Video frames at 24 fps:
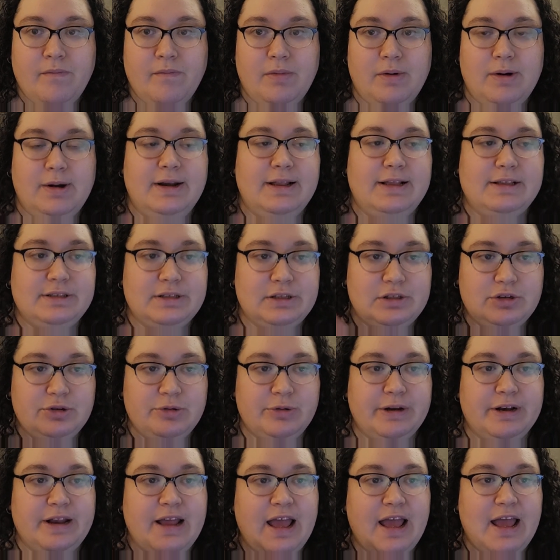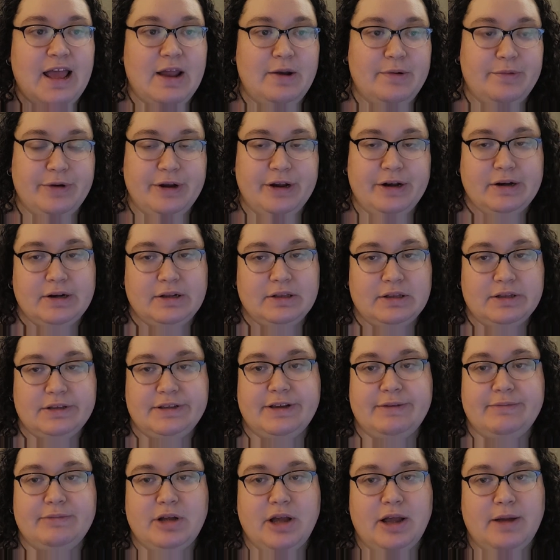listen to it and read it at the
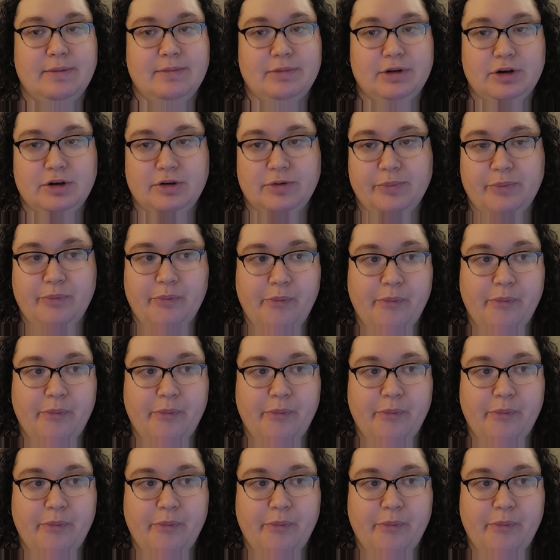same time, you know?